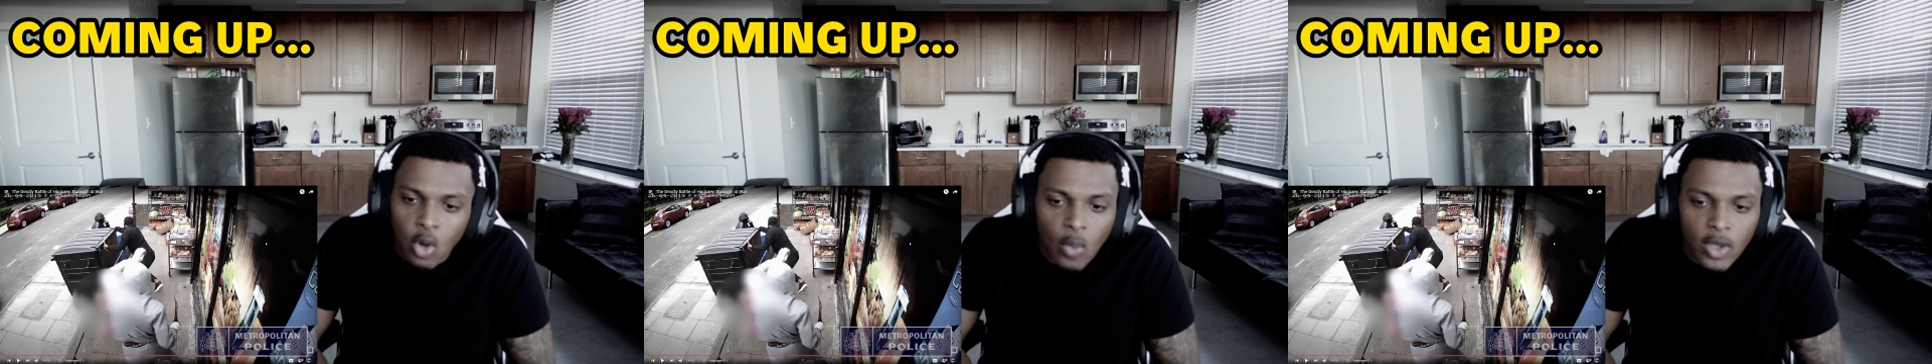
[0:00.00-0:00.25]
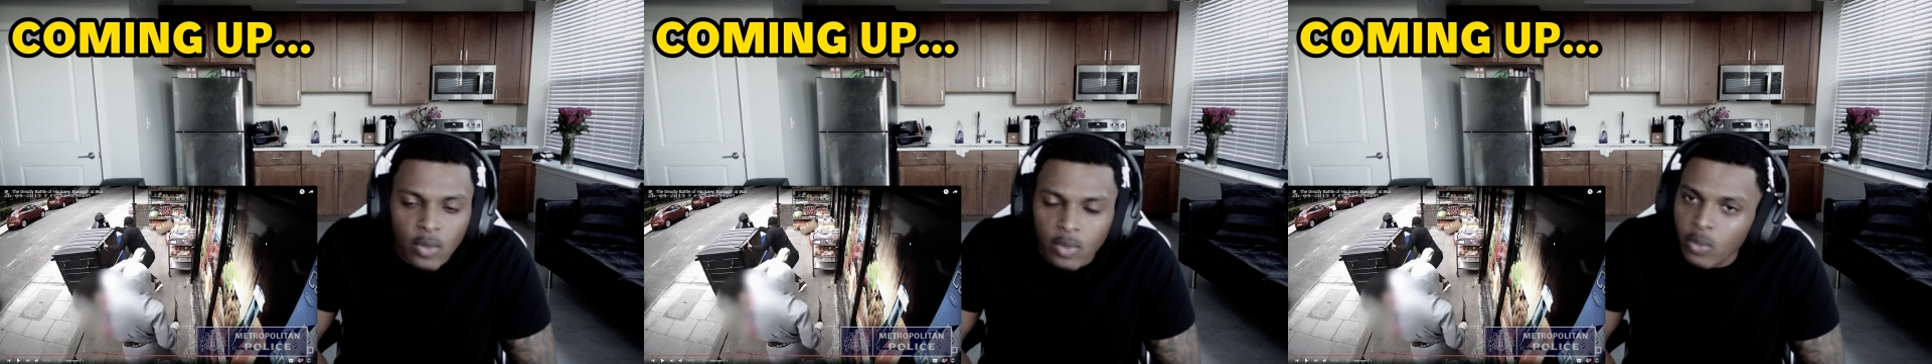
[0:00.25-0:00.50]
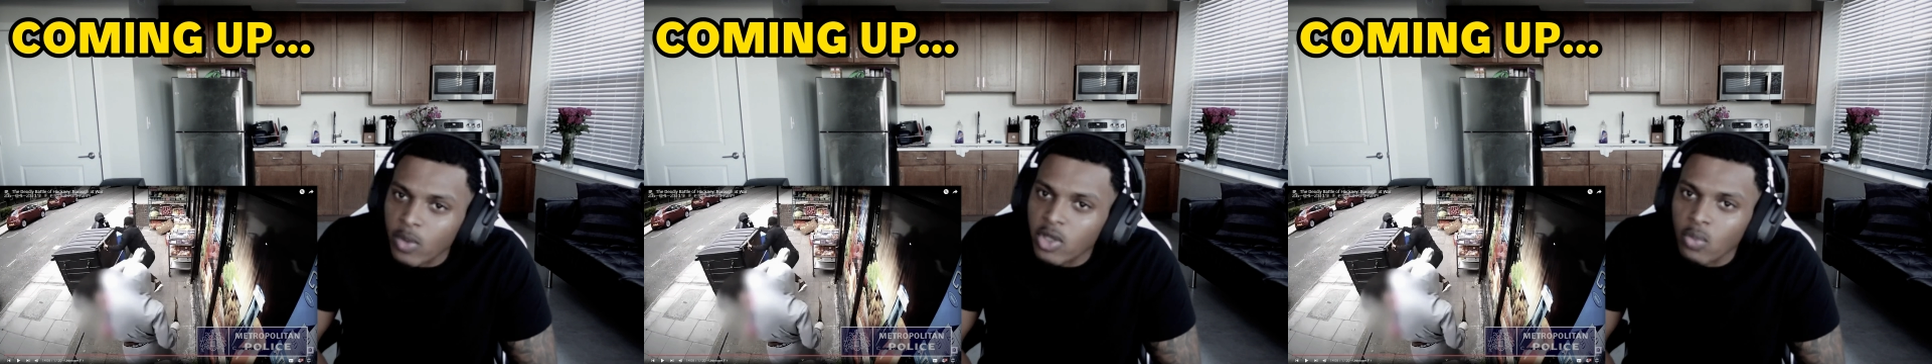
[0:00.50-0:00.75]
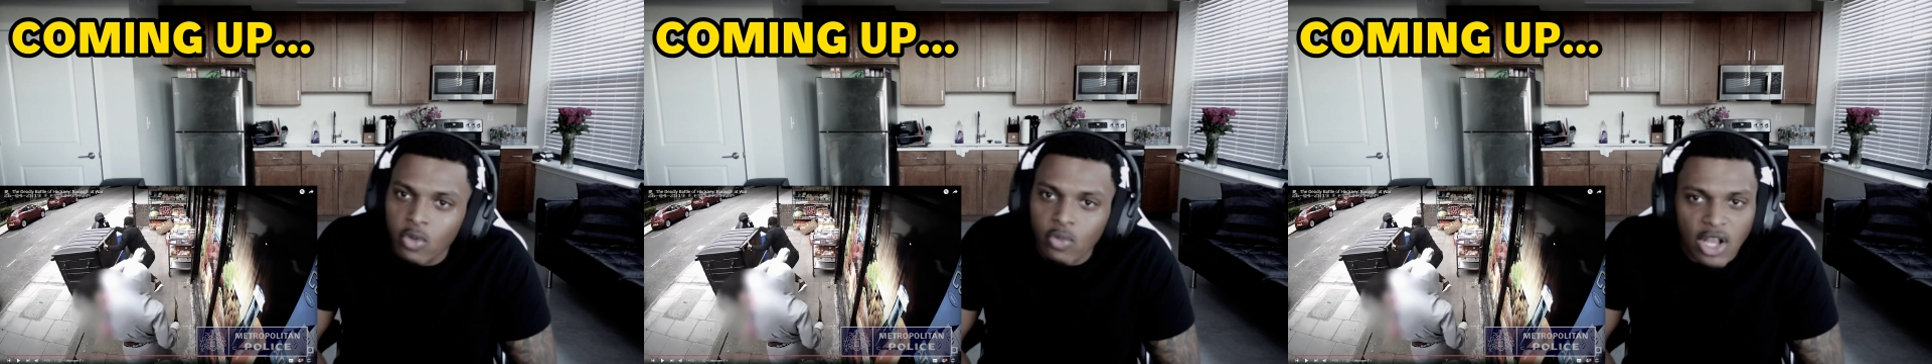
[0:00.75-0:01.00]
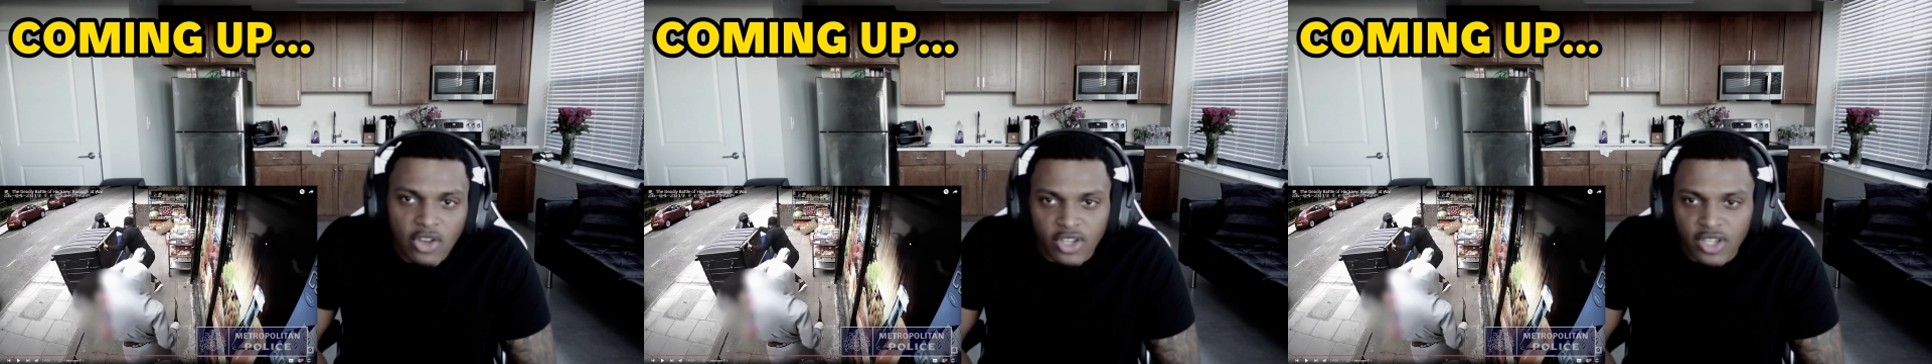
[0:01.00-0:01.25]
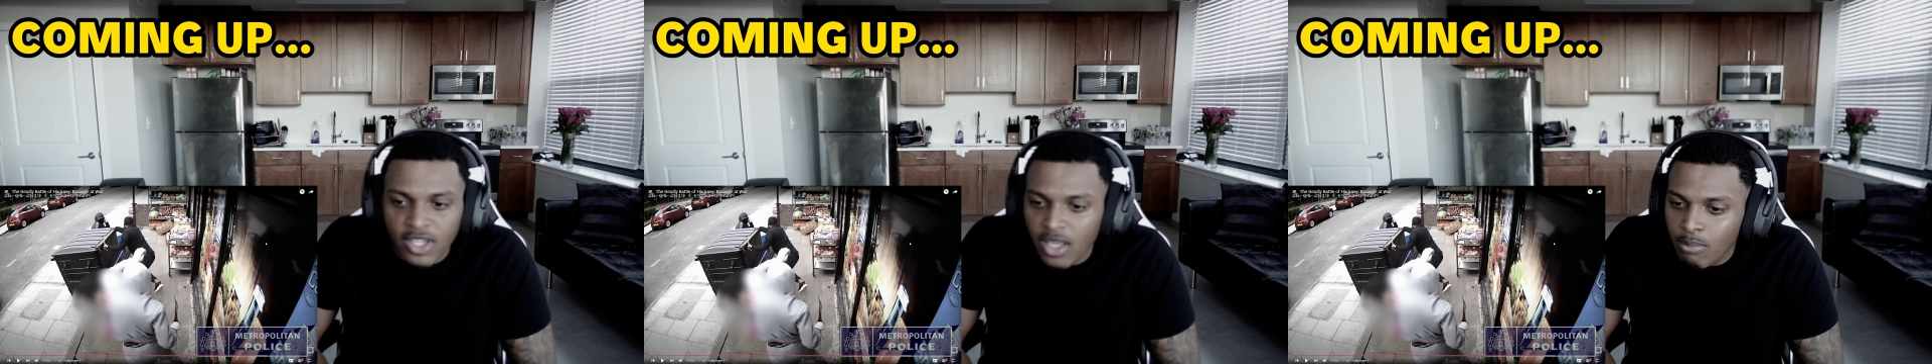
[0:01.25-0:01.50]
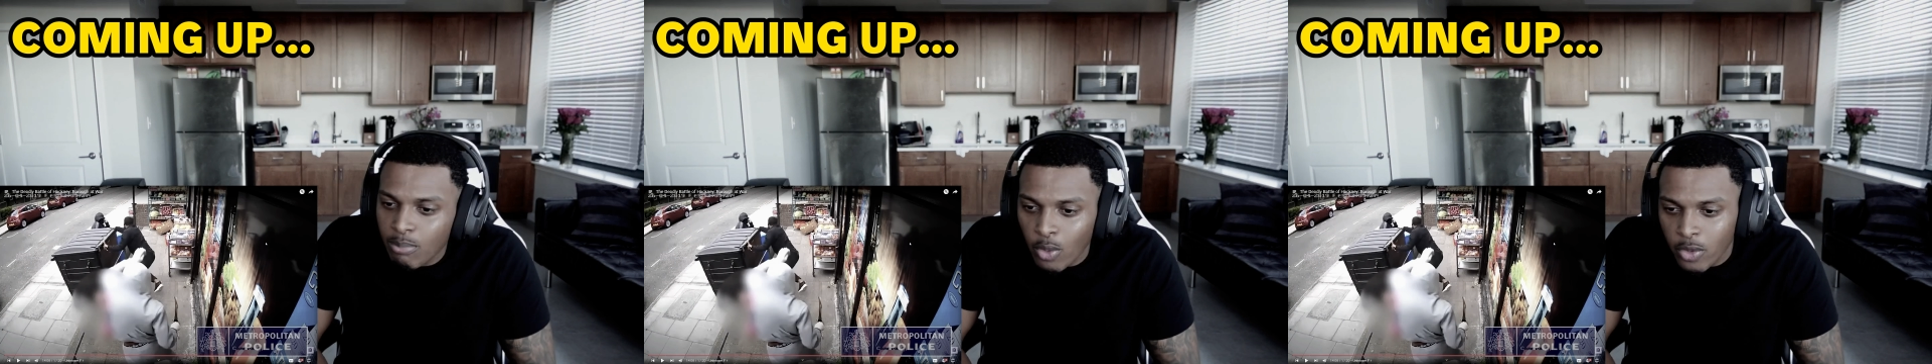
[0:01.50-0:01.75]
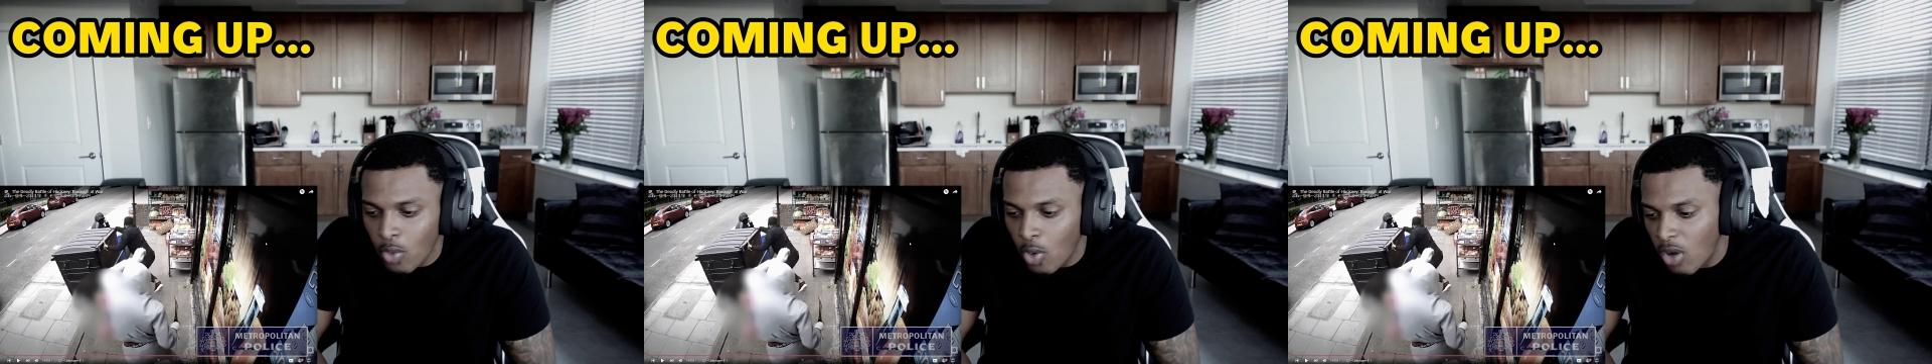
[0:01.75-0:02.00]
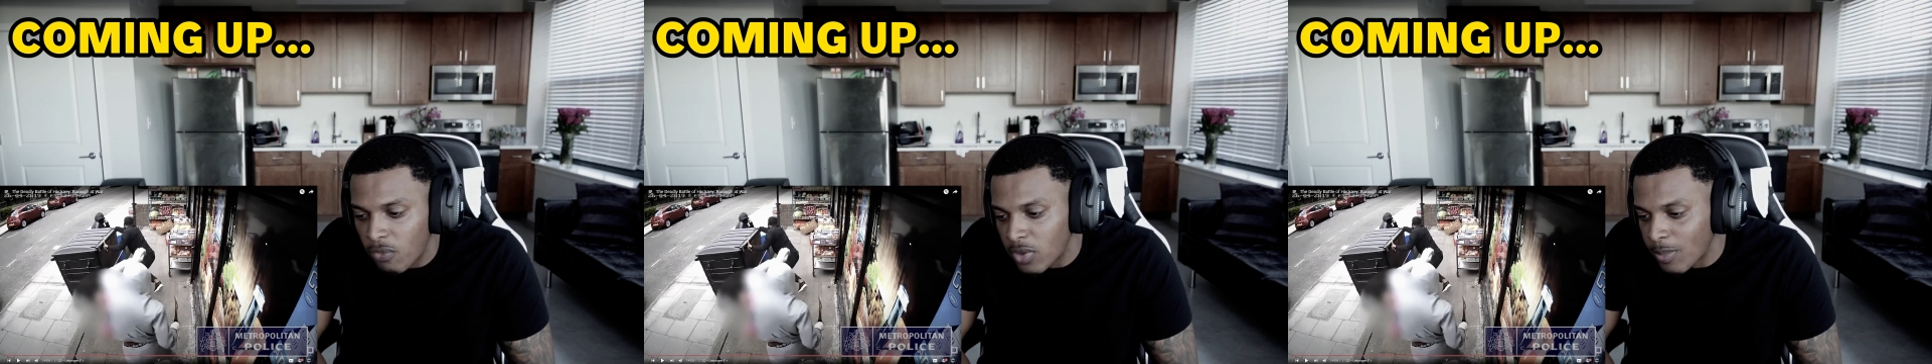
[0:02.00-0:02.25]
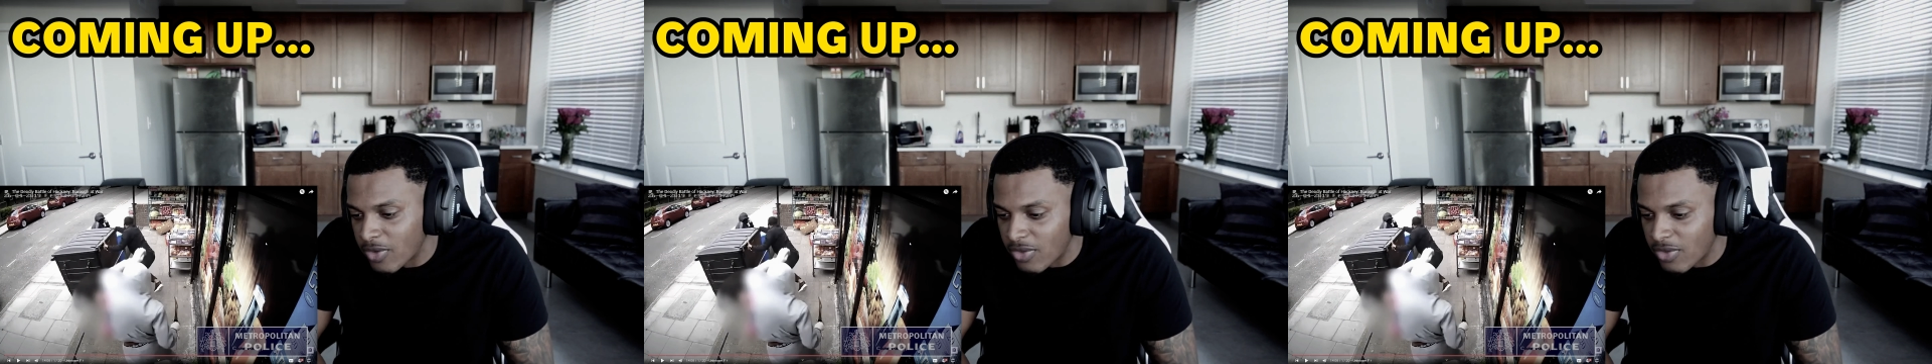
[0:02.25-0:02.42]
When you got your kid, bro, you off limits.